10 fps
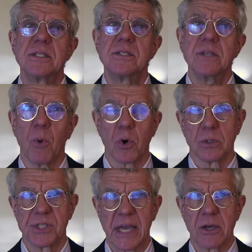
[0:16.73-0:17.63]
to moral
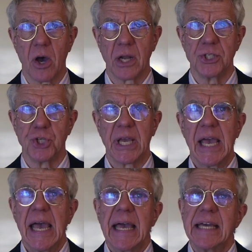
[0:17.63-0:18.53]
psychology.
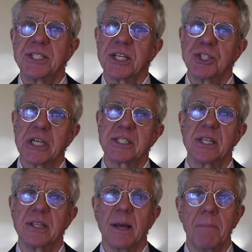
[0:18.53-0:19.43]
It suggests
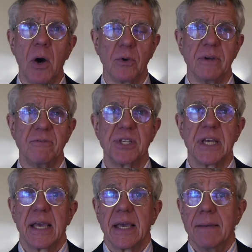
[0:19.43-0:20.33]
that the motives,
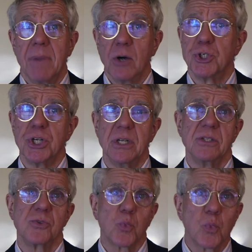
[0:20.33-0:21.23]

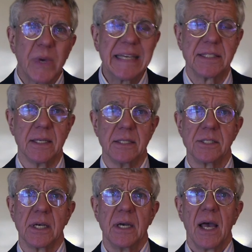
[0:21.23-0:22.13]
emotions, reasons,